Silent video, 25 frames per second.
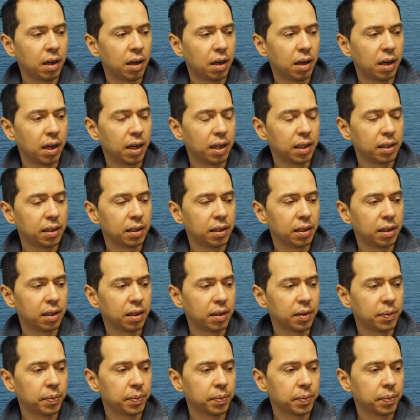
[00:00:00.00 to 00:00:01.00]
and
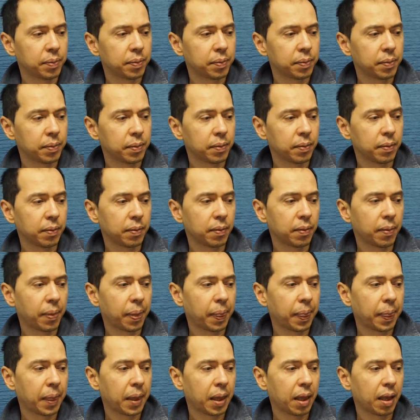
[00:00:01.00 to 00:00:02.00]
um,
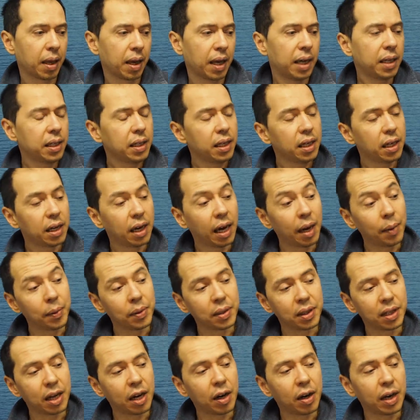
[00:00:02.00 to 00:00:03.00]
and yeah i
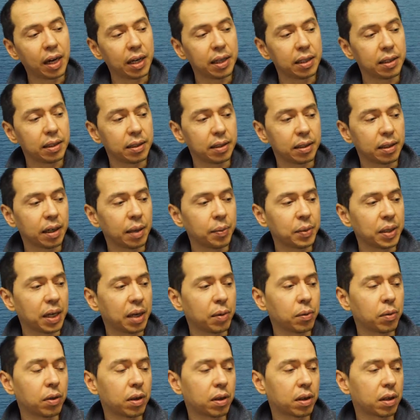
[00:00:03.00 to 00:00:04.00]
mean now i i mean i
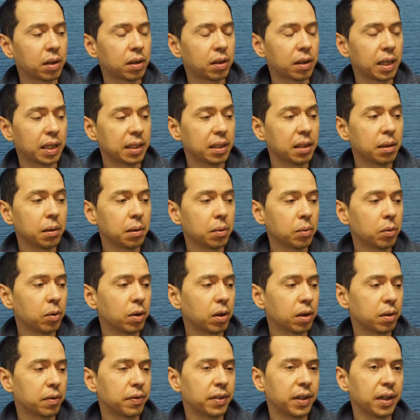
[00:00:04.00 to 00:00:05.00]
work i still
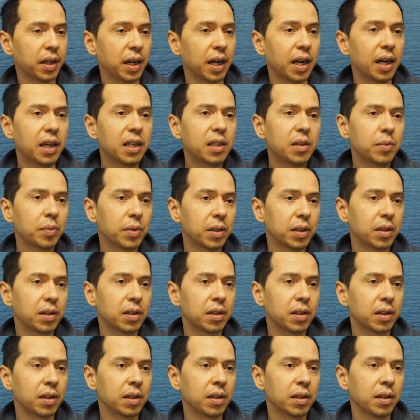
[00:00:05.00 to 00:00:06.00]
work very hard but
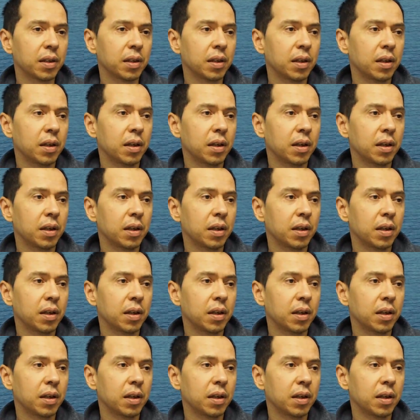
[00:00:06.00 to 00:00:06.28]
uh,